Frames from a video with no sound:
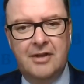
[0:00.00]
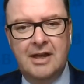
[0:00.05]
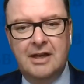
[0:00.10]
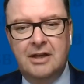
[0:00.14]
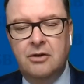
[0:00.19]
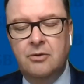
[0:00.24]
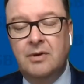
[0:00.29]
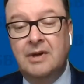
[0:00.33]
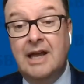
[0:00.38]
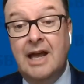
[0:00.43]

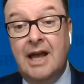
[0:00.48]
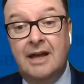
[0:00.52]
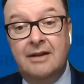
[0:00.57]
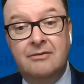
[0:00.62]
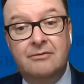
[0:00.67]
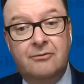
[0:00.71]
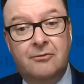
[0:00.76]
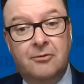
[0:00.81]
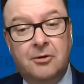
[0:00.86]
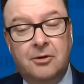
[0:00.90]
Thank you
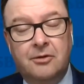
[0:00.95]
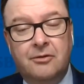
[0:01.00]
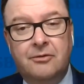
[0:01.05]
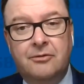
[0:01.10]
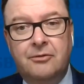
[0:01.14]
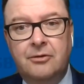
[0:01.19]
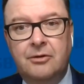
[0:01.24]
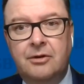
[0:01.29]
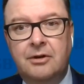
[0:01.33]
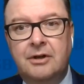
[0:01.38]
again
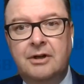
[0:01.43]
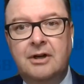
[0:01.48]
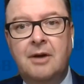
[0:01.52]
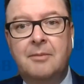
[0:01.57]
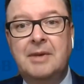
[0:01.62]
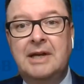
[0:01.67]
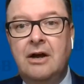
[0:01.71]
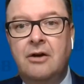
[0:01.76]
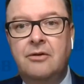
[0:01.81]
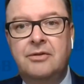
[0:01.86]
for, for
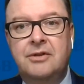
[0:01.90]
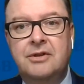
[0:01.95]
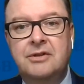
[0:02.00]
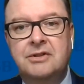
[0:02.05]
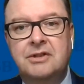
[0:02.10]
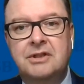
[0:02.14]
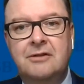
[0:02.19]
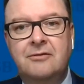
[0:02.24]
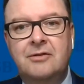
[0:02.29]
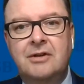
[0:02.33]
coming out
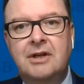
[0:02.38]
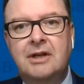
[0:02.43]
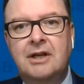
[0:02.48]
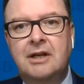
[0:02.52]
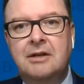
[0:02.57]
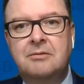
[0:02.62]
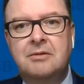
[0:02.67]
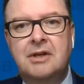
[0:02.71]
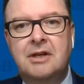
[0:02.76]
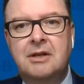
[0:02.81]
this
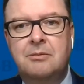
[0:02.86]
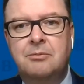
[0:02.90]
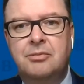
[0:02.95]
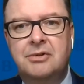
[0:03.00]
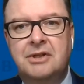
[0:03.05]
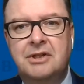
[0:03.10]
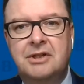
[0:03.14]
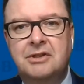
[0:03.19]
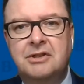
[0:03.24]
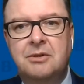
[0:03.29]
evening and,
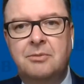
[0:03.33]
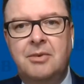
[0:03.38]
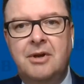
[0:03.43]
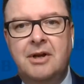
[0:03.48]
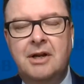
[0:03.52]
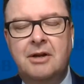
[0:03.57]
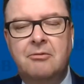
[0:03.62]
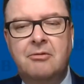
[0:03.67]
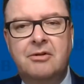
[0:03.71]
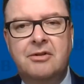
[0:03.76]
and
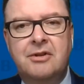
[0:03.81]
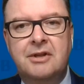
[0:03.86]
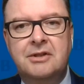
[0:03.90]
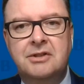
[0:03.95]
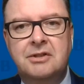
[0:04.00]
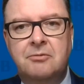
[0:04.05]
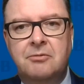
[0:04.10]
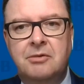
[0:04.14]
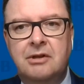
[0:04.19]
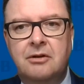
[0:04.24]
participating with
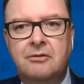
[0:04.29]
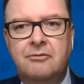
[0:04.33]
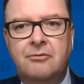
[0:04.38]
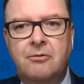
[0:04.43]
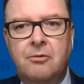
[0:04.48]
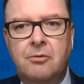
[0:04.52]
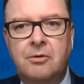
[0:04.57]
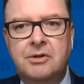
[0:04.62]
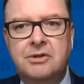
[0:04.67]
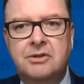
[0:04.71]
us, and we
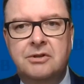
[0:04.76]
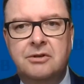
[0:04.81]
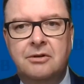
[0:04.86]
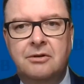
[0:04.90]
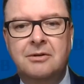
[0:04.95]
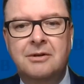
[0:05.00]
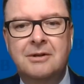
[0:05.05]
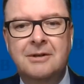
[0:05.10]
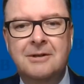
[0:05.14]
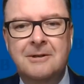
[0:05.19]
look forward
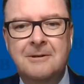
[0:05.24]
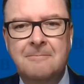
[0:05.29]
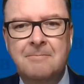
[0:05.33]
to,